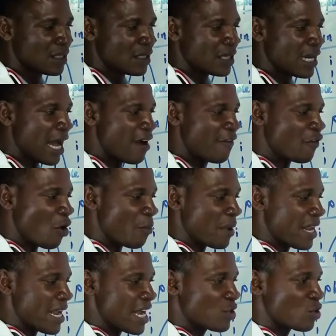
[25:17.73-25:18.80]
Now from
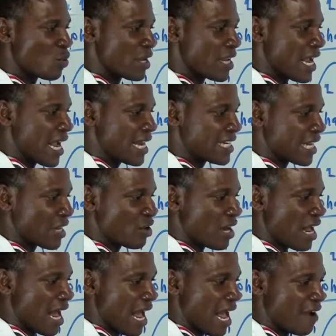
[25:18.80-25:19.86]
ear to ear, this is
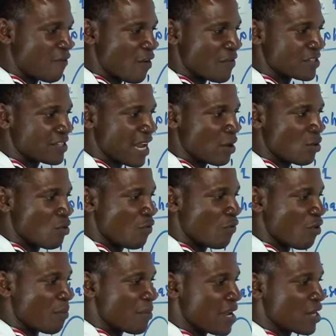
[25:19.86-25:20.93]
another half of a cycle.
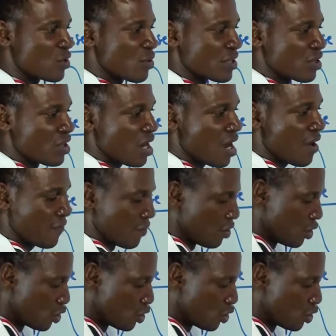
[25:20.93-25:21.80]
From ear to ear, another half.